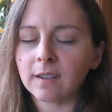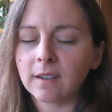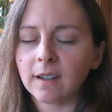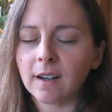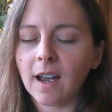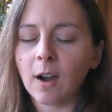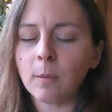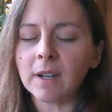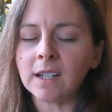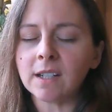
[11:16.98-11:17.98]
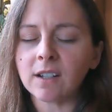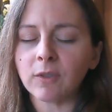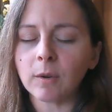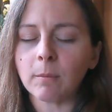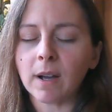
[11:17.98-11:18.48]
And how many
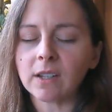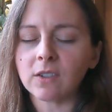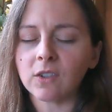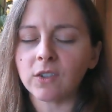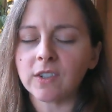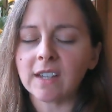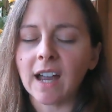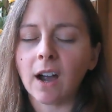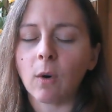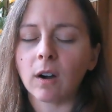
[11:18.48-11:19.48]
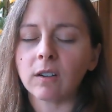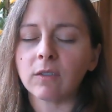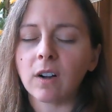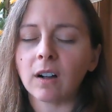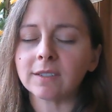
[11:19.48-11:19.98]
different muscles now are
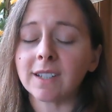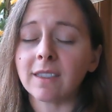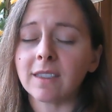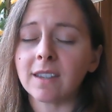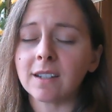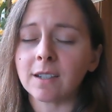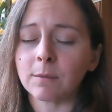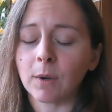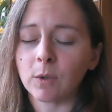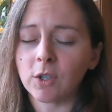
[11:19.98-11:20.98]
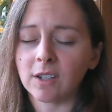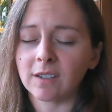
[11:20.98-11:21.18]
involved in this motion?